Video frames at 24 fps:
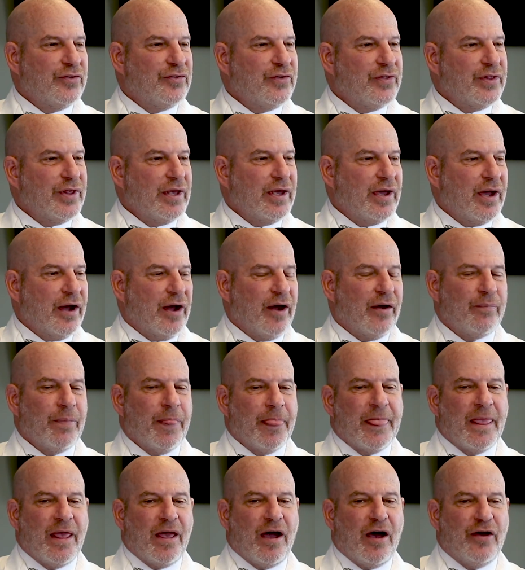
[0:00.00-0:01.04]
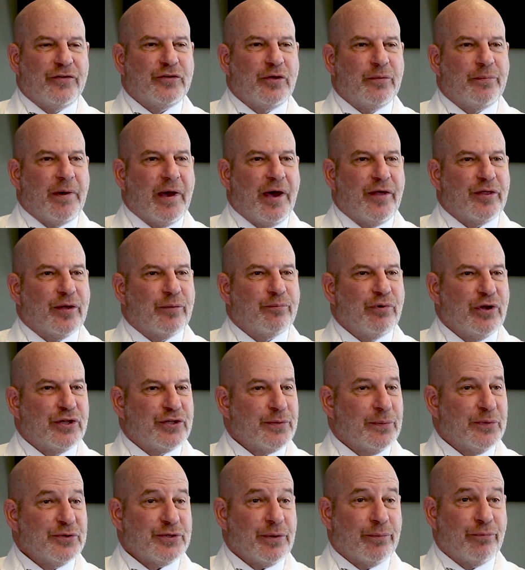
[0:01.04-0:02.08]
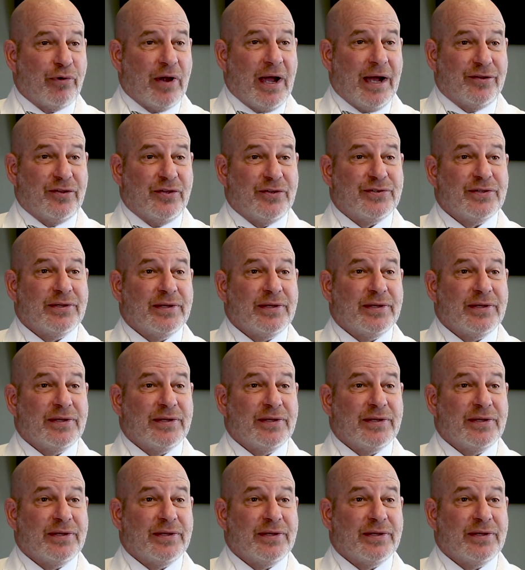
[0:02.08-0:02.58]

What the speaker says: is the Osteopathic Principles and Practice